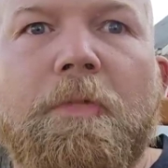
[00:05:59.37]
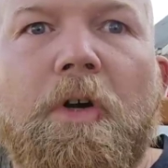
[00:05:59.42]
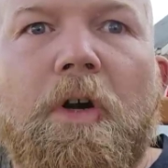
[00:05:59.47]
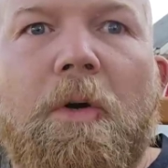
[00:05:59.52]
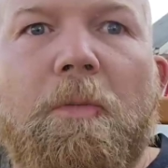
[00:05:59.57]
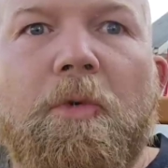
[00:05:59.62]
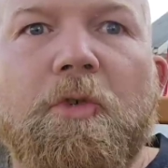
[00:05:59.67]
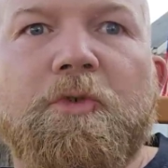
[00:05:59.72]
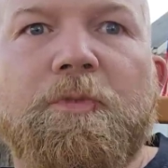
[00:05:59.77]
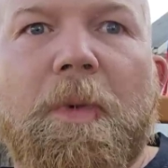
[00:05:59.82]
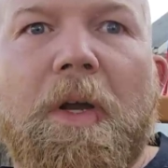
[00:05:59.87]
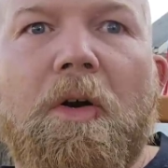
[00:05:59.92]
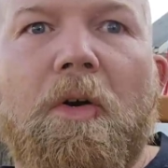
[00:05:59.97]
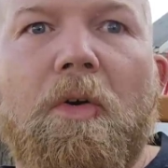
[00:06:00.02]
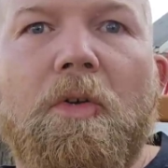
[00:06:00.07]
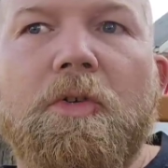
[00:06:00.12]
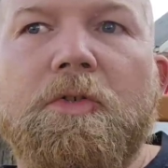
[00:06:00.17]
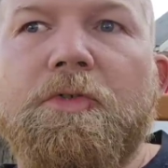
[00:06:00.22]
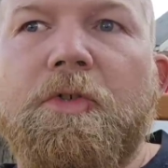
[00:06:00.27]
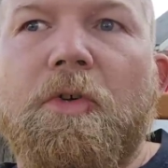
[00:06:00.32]
Almost my
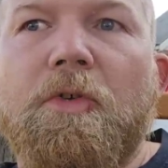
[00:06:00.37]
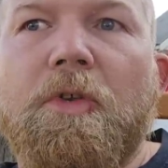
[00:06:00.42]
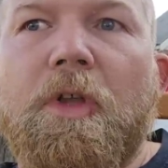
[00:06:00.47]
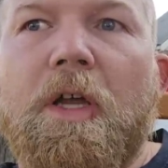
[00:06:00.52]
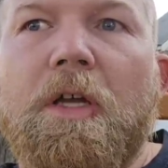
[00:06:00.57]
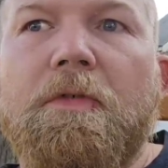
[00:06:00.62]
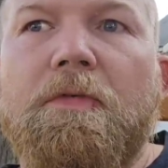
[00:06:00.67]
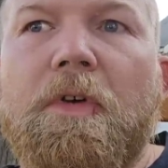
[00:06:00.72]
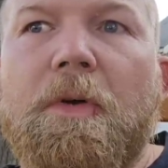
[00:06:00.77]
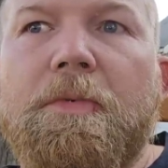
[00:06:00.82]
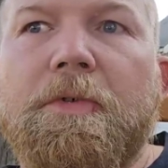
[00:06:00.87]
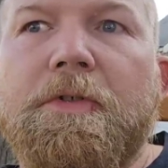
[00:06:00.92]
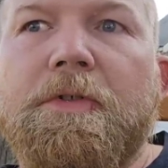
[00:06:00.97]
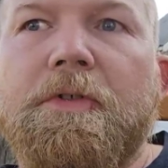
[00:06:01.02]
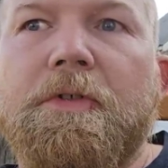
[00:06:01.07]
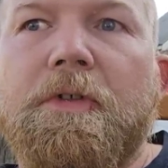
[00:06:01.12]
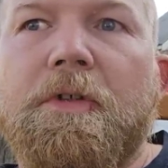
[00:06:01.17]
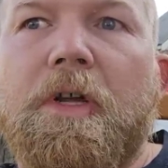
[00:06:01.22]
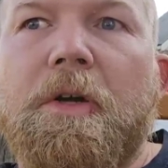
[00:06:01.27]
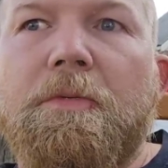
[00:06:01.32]
whole adult life up
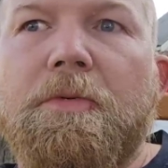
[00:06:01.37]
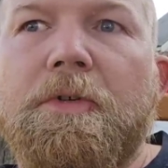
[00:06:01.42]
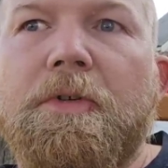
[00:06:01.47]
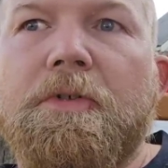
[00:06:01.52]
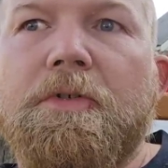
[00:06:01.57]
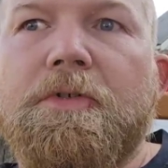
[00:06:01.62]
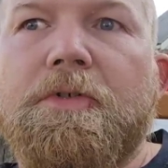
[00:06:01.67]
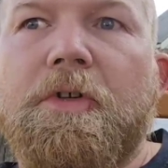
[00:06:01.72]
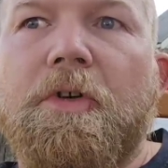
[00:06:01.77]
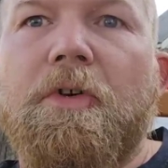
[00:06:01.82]
until a couple years